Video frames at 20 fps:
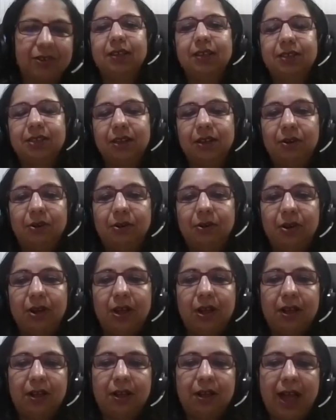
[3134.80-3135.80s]
So
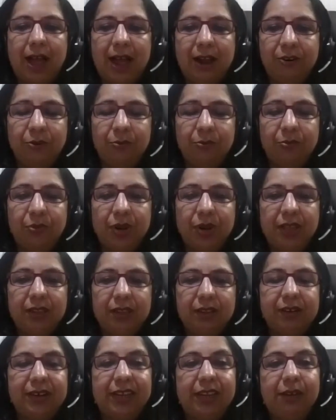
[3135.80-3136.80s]
had to bring
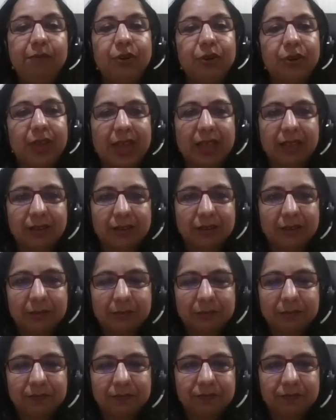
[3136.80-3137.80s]
the team together,
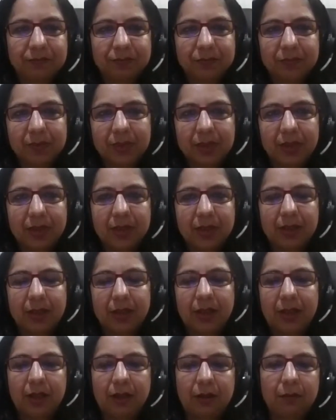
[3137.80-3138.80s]

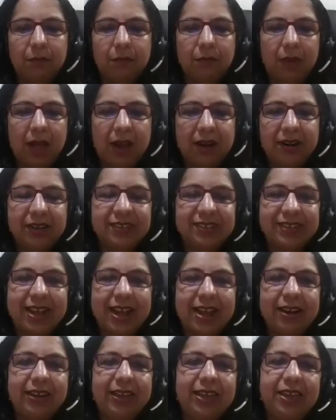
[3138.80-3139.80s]

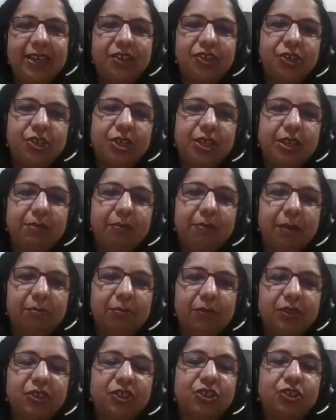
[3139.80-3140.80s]
understand each team
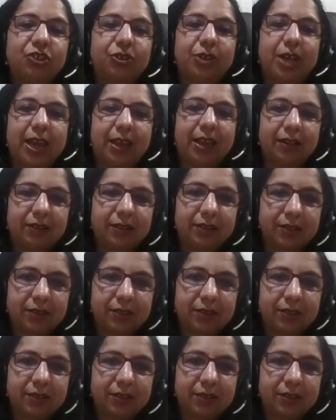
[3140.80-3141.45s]
member's strengths.